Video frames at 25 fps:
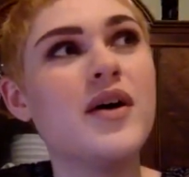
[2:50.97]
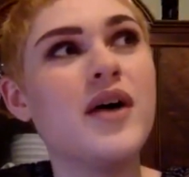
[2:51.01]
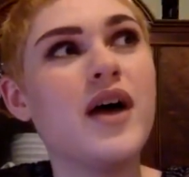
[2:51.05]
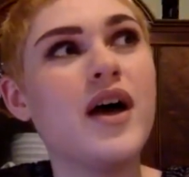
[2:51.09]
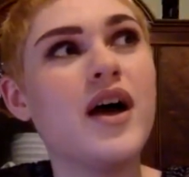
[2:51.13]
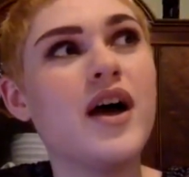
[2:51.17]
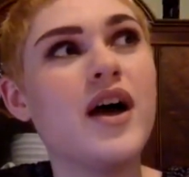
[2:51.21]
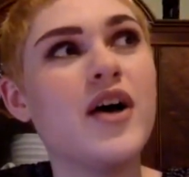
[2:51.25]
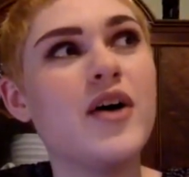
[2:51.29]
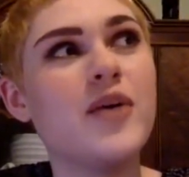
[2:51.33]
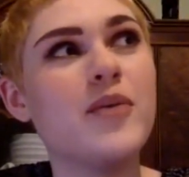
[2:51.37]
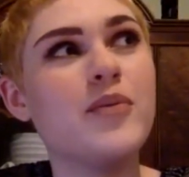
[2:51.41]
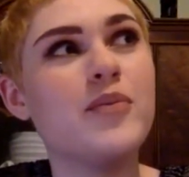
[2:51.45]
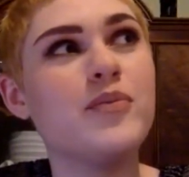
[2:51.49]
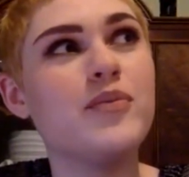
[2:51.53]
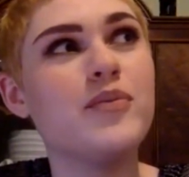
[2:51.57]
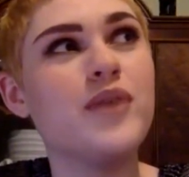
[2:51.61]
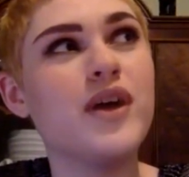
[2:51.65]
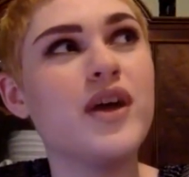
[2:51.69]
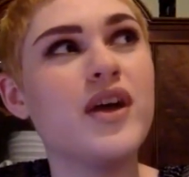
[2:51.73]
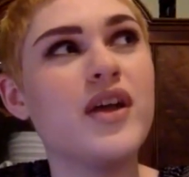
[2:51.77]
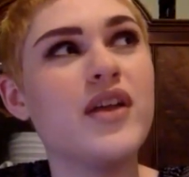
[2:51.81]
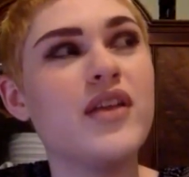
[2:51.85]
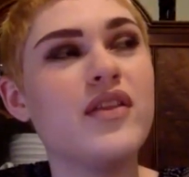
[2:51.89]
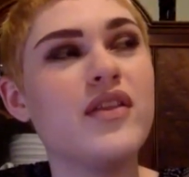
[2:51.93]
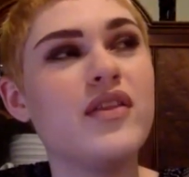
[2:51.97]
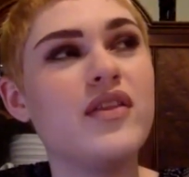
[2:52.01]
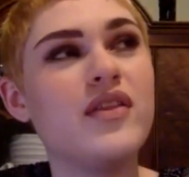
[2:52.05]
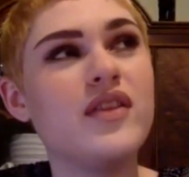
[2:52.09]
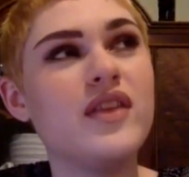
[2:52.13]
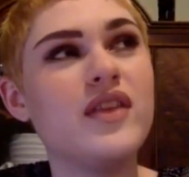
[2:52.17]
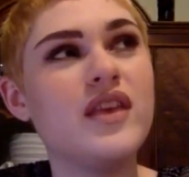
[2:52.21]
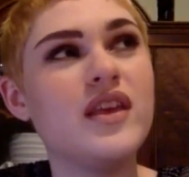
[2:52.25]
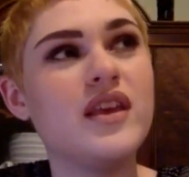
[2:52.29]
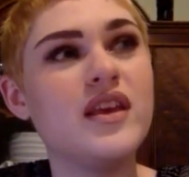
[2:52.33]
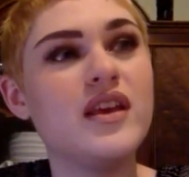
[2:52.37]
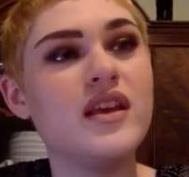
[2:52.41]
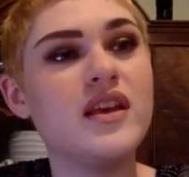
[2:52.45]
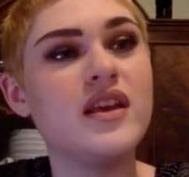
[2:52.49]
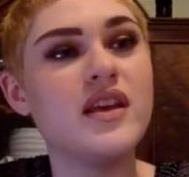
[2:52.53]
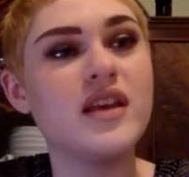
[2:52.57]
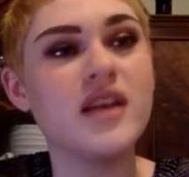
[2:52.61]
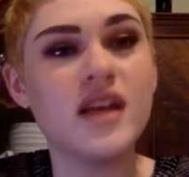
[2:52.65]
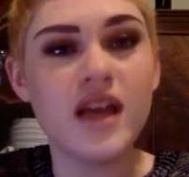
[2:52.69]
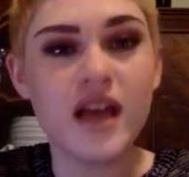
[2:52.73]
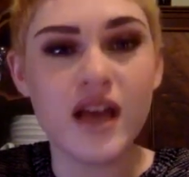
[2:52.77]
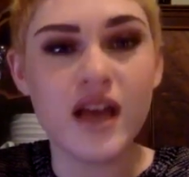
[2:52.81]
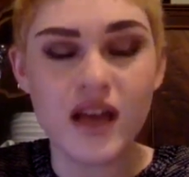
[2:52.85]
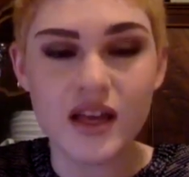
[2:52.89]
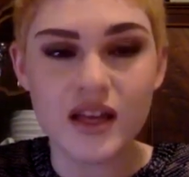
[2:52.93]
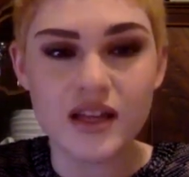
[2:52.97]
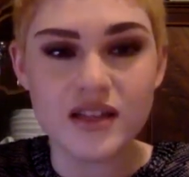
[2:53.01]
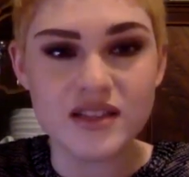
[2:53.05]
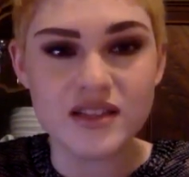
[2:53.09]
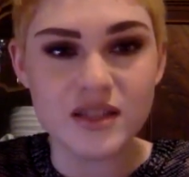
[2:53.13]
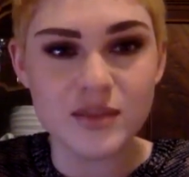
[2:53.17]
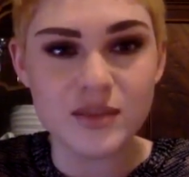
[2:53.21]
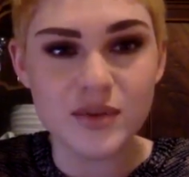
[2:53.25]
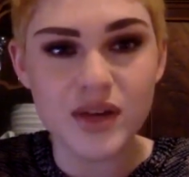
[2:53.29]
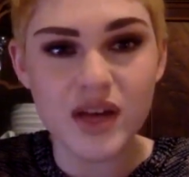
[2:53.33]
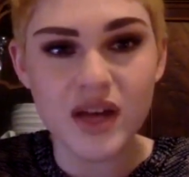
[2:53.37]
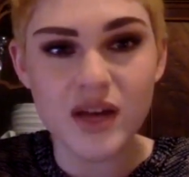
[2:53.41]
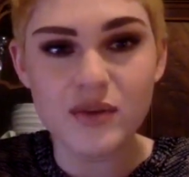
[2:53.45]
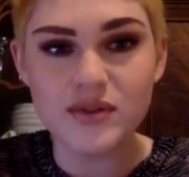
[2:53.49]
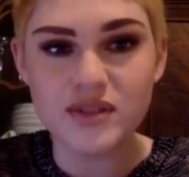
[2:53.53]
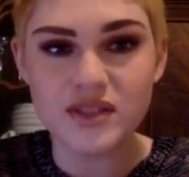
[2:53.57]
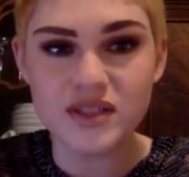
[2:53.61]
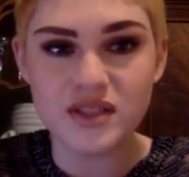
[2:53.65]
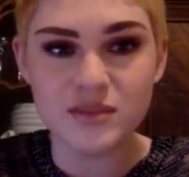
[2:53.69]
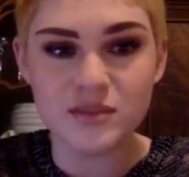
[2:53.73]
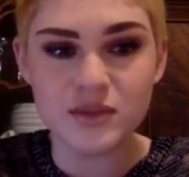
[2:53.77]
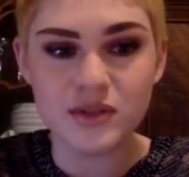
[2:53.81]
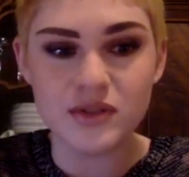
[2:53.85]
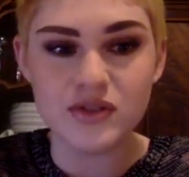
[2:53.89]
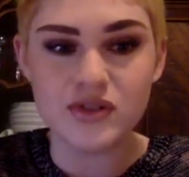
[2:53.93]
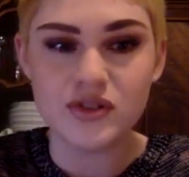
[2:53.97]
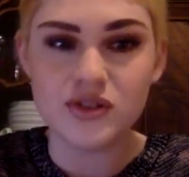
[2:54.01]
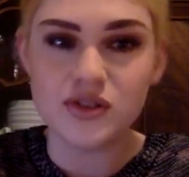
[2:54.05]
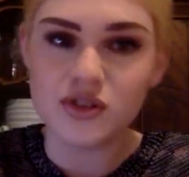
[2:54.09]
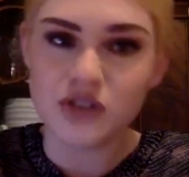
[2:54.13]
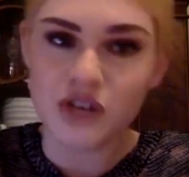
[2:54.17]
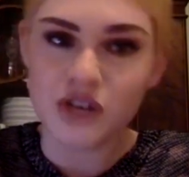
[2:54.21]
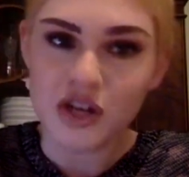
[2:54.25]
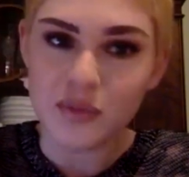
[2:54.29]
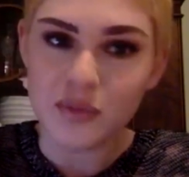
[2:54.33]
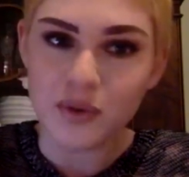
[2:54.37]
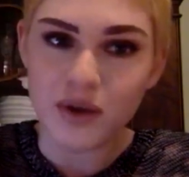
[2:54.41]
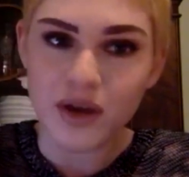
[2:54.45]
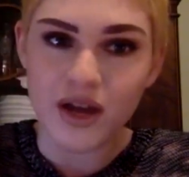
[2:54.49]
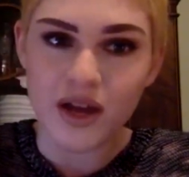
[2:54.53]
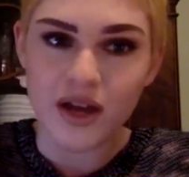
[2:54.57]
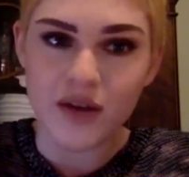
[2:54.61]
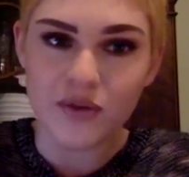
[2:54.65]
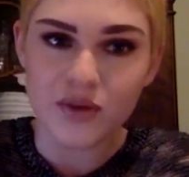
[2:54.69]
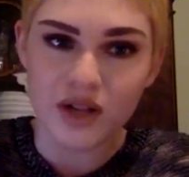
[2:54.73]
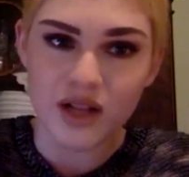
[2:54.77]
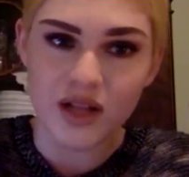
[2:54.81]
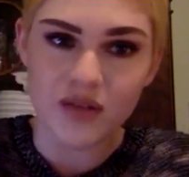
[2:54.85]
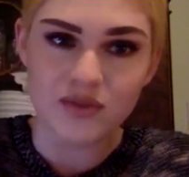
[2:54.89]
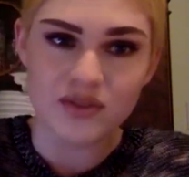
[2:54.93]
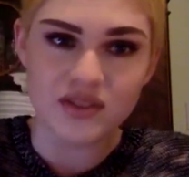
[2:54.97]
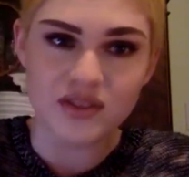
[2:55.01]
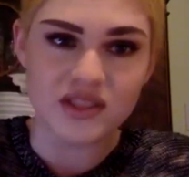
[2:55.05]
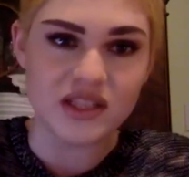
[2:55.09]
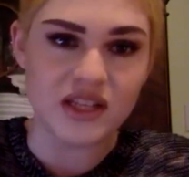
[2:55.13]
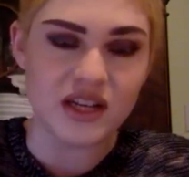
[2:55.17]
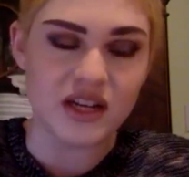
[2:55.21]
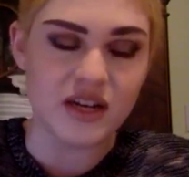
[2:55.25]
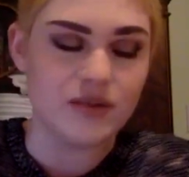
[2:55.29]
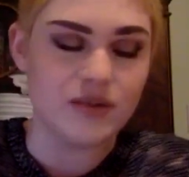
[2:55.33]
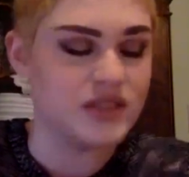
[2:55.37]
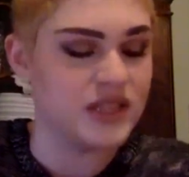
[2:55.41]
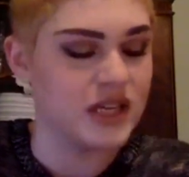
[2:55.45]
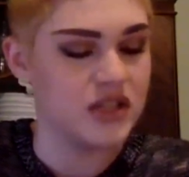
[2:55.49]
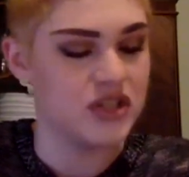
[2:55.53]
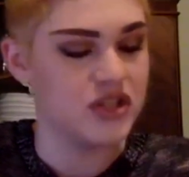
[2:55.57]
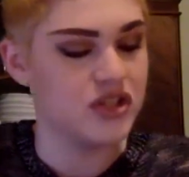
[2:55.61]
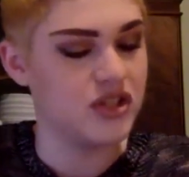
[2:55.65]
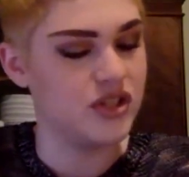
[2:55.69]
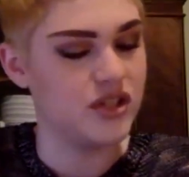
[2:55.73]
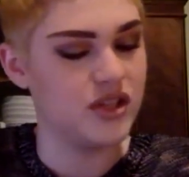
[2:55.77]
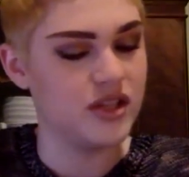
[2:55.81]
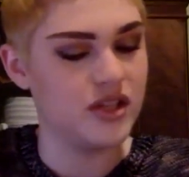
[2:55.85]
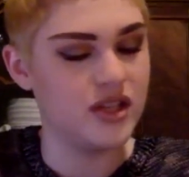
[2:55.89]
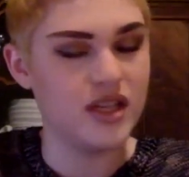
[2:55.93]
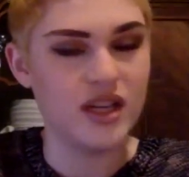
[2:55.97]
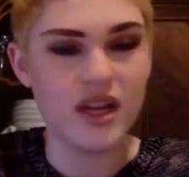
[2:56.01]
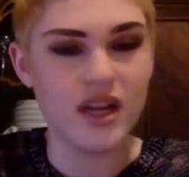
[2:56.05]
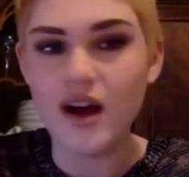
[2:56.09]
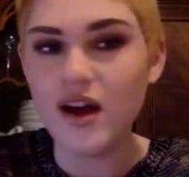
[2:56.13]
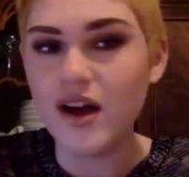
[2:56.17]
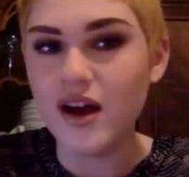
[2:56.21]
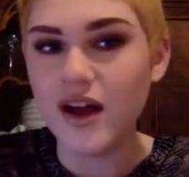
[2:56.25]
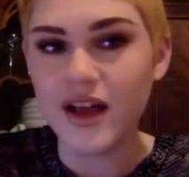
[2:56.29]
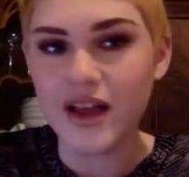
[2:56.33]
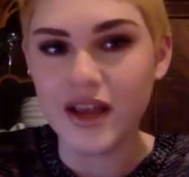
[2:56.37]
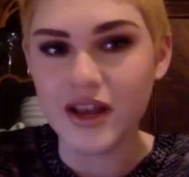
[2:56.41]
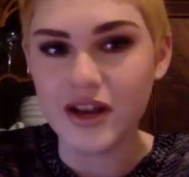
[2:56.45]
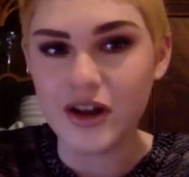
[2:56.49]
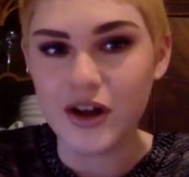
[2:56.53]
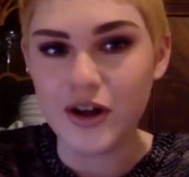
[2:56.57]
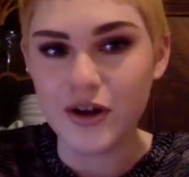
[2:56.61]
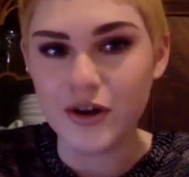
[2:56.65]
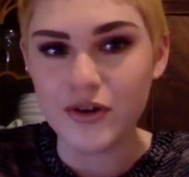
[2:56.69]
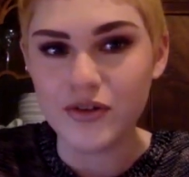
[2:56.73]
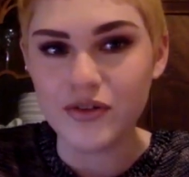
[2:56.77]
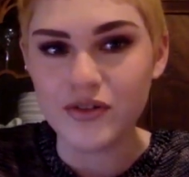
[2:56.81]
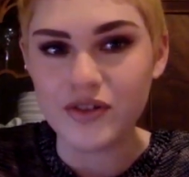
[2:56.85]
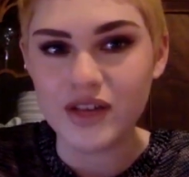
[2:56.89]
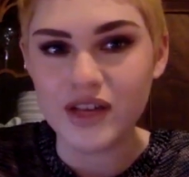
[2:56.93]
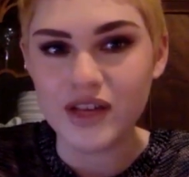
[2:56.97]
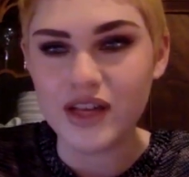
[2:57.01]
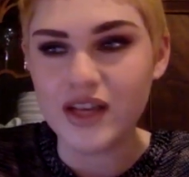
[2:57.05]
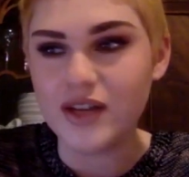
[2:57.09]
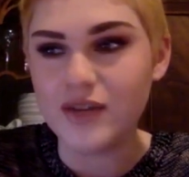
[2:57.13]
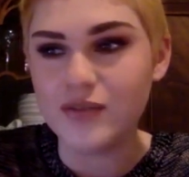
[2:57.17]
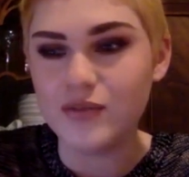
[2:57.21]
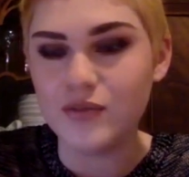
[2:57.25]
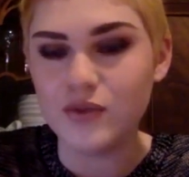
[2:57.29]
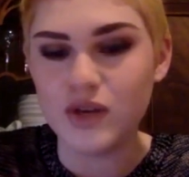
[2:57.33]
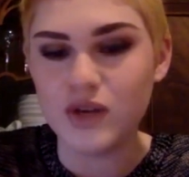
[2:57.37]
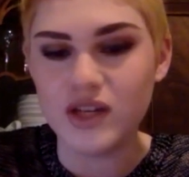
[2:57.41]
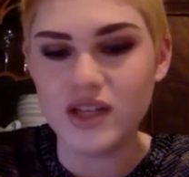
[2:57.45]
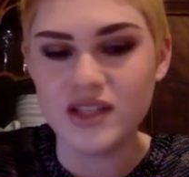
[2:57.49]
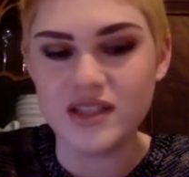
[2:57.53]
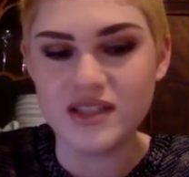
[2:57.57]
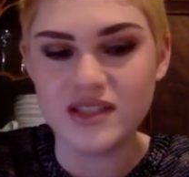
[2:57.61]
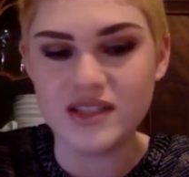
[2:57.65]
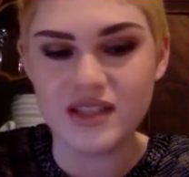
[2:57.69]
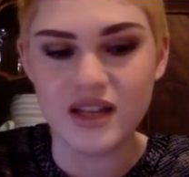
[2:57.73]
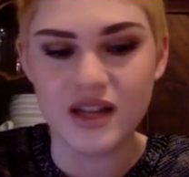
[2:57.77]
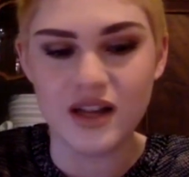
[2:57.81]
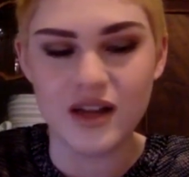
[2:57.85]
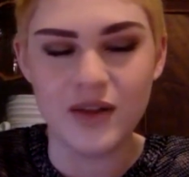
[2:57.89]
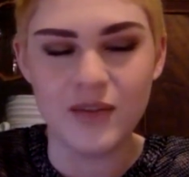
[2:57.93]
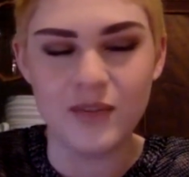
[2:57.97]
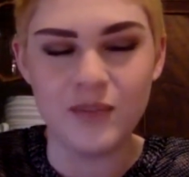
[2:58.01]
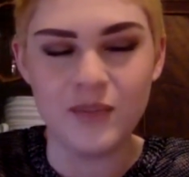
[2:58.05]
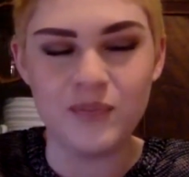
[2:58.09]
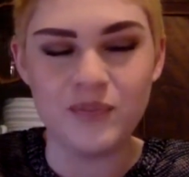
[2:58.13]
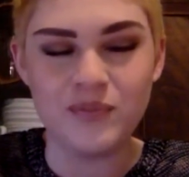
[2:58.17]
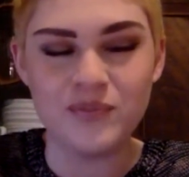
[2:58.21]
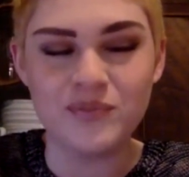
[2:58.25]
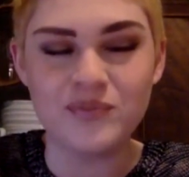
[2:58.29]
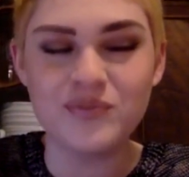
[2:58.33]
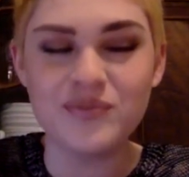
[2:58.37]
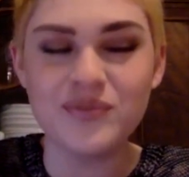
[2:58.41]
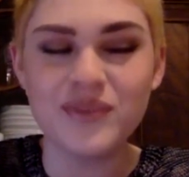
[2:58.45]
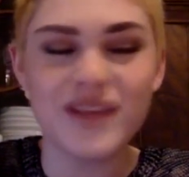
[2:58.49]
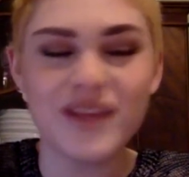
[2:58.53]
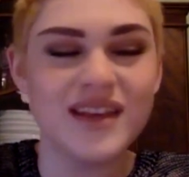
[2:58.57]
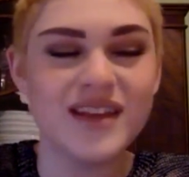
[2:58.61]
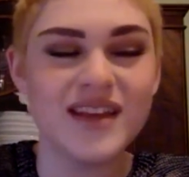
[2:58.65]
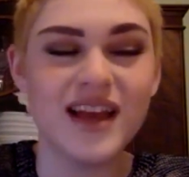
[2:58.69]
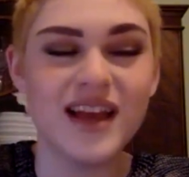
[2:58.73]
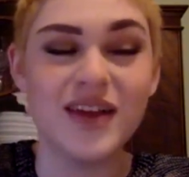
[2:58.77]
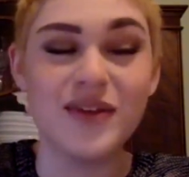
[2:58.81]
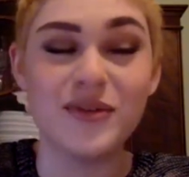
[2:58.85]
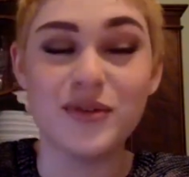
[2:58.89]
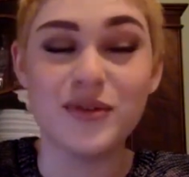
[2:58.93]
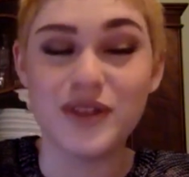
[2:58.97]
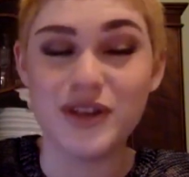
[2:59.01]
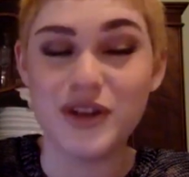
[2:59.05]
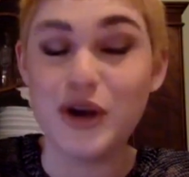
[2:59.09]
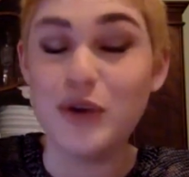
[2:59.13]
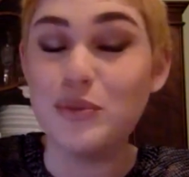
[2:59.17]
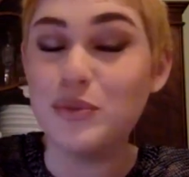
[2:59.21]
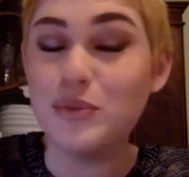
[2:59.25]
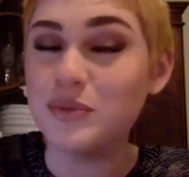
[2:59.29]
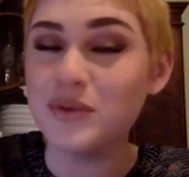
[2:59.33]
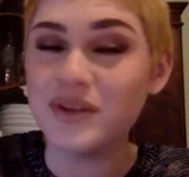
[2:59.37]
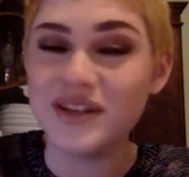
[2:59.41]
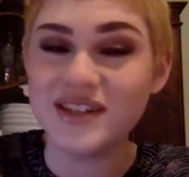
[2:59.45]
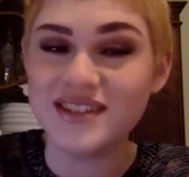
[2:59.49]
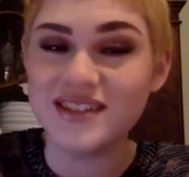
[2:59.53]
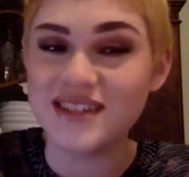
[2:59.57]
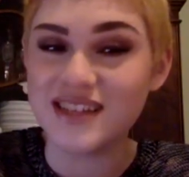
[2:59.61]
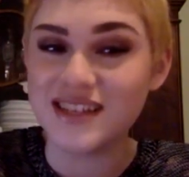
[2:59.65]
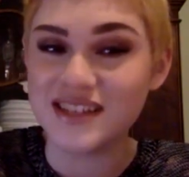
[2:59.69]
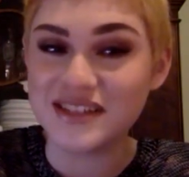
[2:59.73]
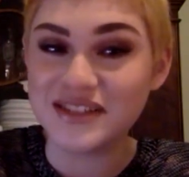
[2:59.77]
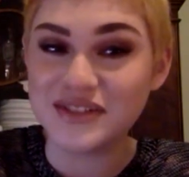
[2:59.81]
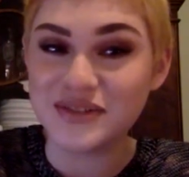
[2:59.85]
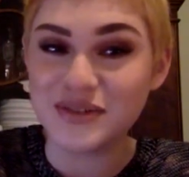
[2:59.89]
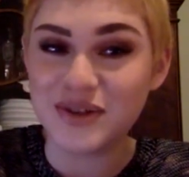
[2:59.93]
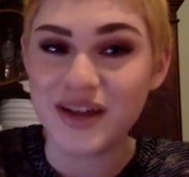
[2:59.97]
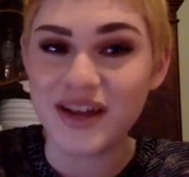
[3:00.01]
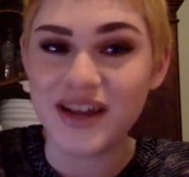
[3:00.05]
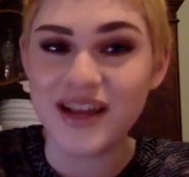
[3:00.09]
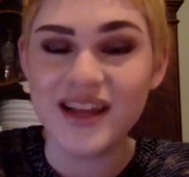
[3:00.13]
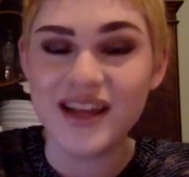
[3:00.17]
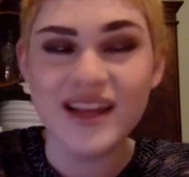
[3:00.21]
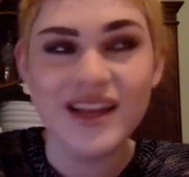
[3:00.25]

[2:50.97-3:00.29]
But the exhibit I was the most struck by while I was there was actually not iconography. It was, I really hope I'm going to say this right.